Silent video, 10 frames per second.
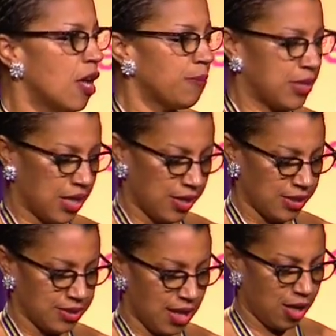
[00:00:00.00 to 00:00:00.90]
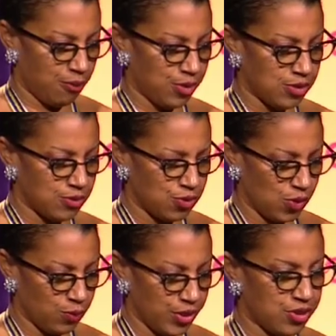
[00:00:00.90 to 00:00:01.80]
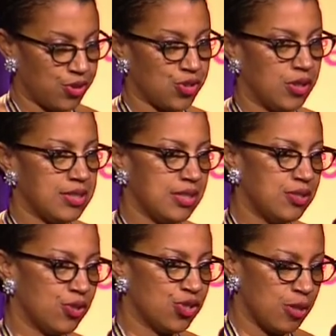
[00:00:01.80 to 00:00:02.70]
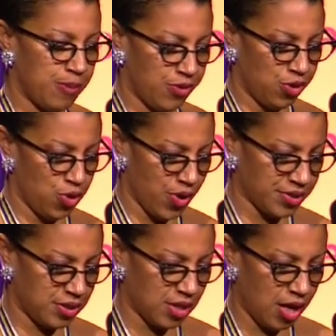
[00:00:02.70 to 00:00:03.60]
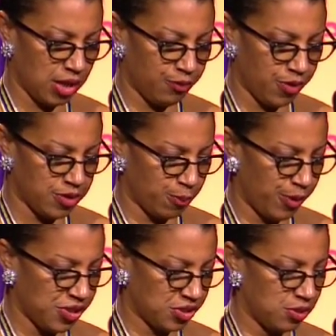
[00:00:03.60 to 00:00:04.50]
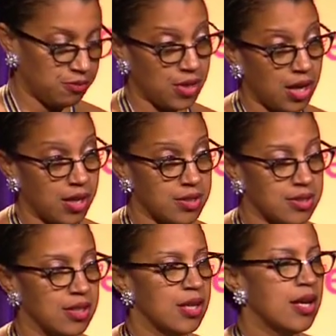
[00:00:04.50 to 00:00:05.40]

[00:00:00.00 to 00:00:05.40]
because was doing research on censorship in the New York Society for the Suppression of Vice.